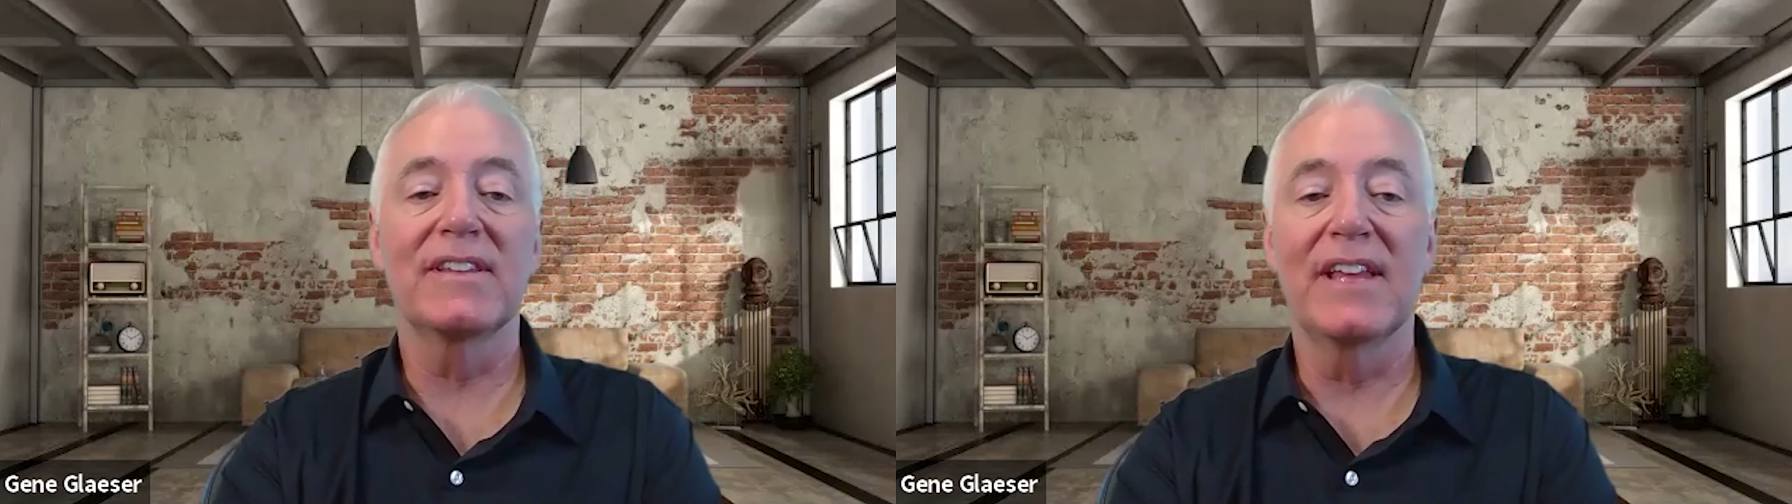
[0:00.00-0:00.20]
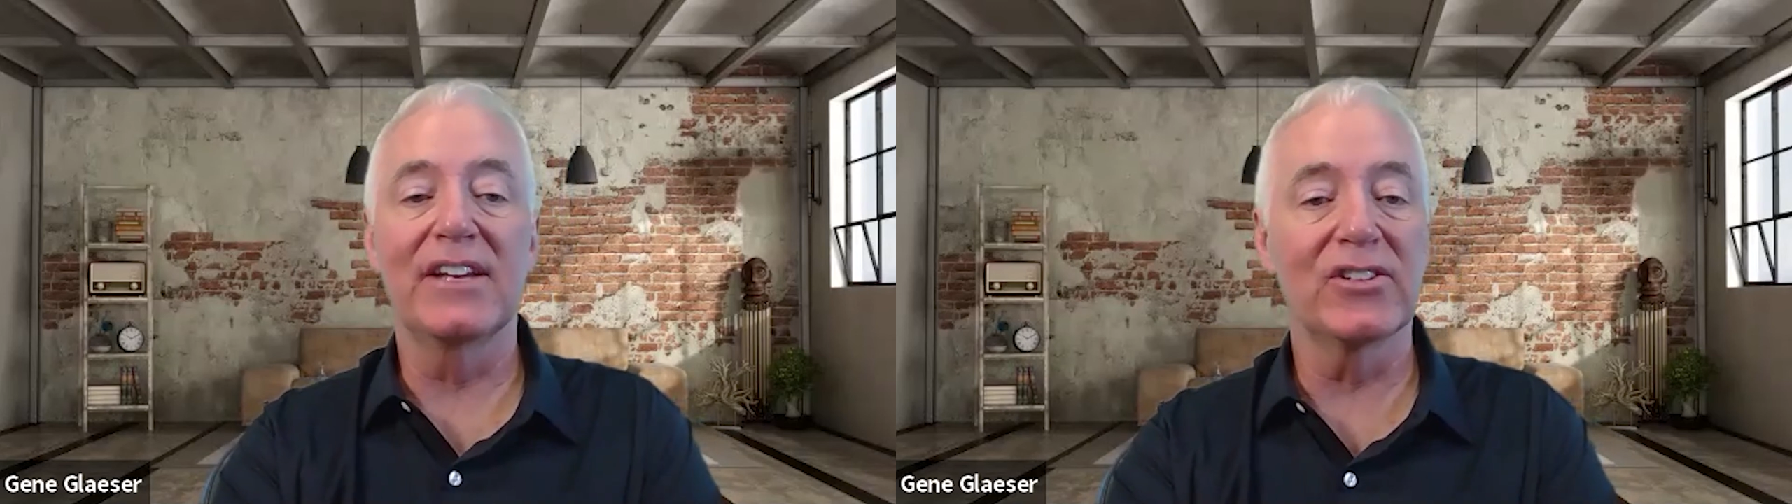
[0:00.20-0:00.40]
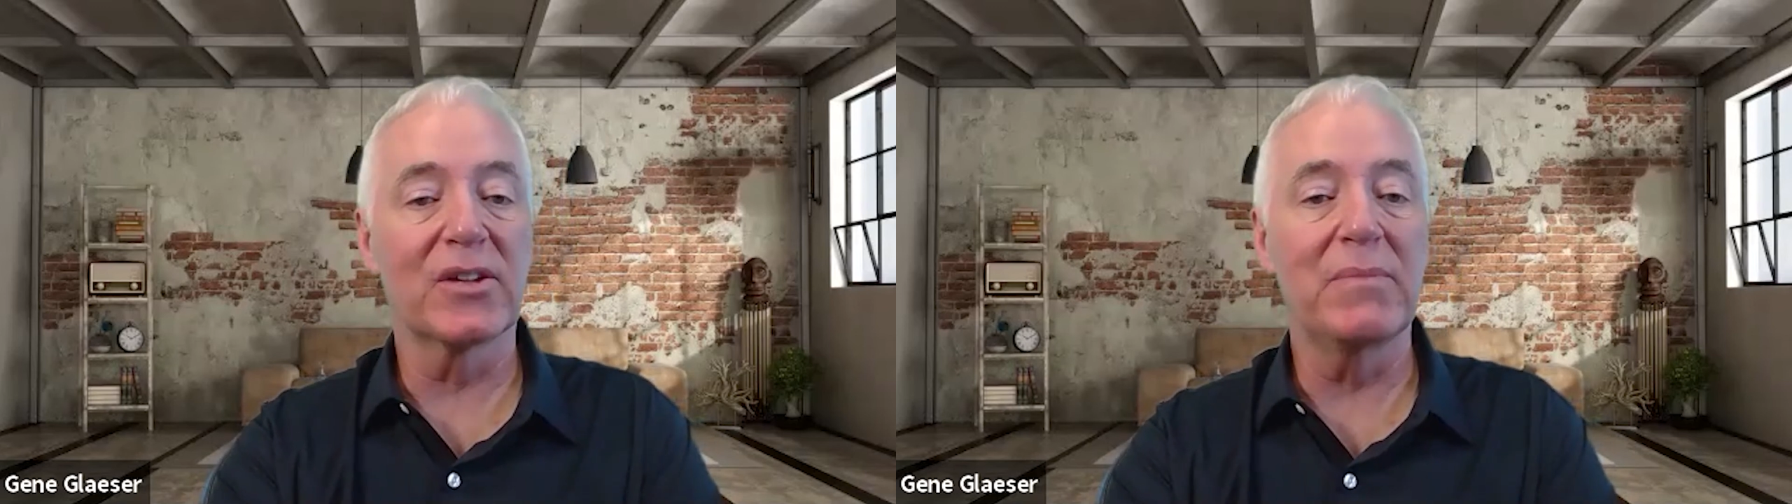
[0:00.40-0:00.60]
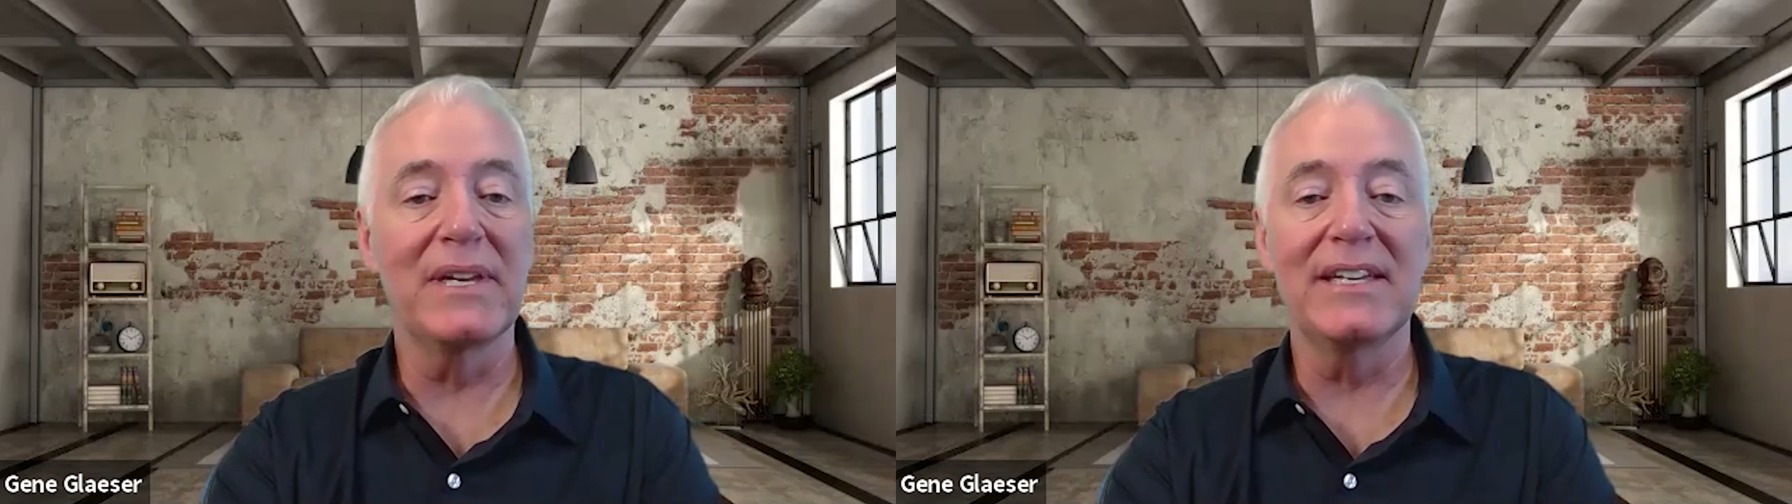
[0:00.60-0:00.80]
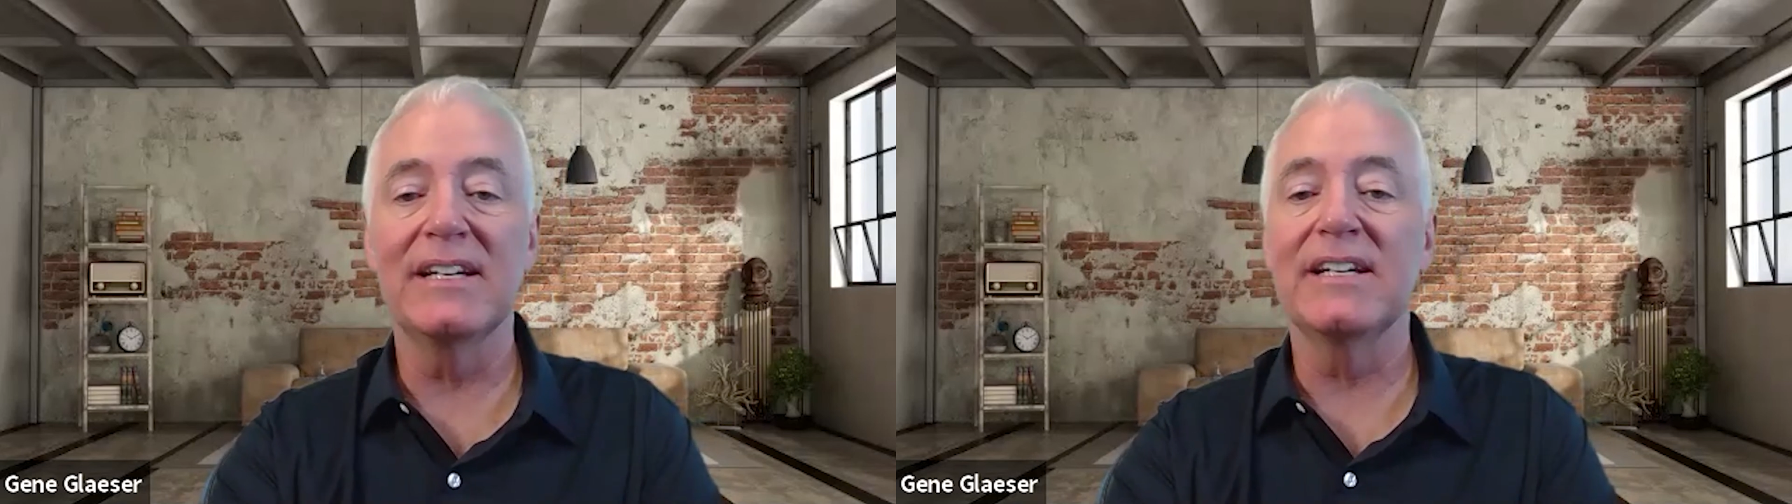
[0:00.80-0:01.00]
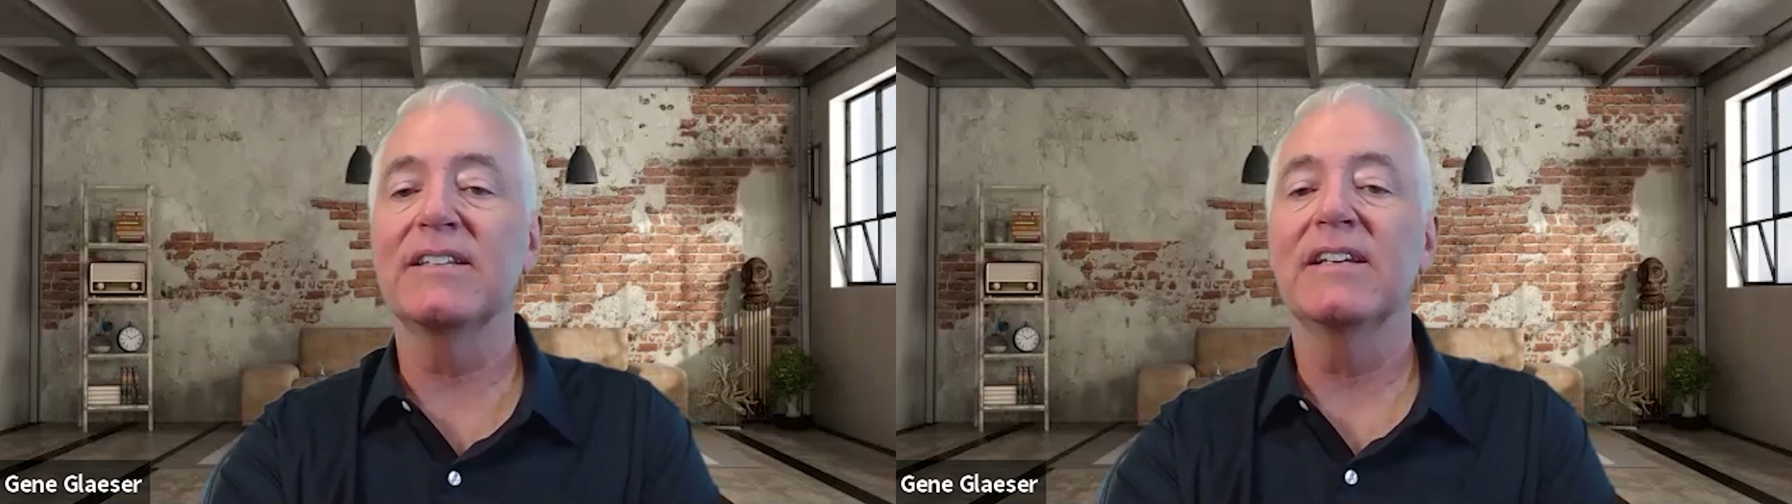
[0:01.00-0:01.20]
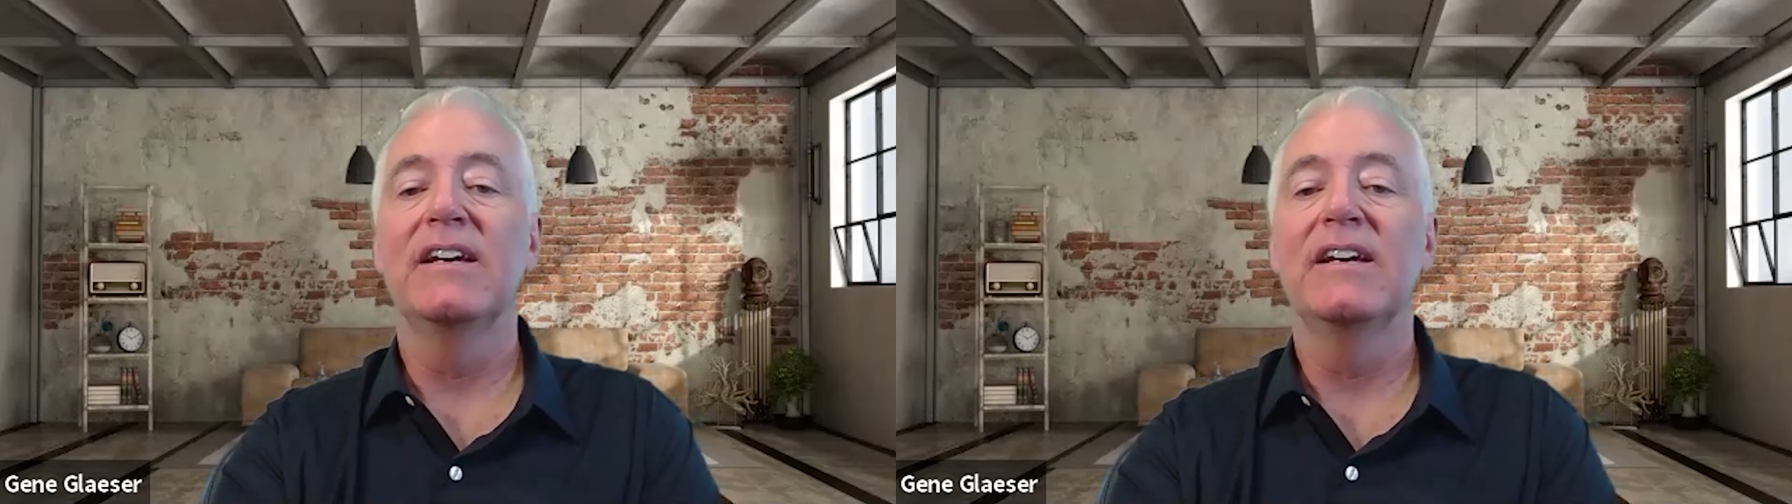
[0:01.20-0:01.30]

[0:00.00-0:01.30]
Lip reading: that you could be in.